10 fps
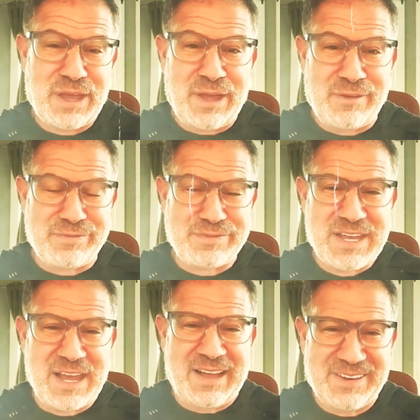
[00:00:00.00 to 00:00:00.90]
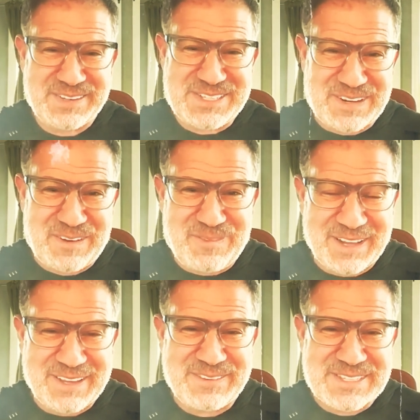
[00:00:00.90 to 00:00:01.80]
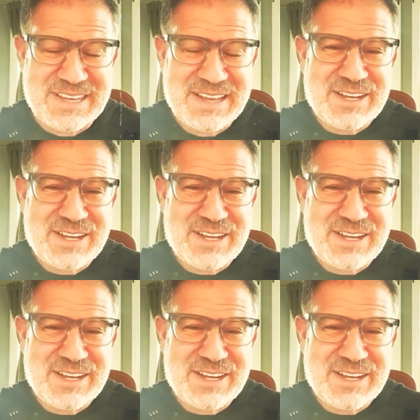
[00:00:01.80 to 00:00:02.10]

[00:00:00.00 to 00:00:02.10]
of Donald Trump while he was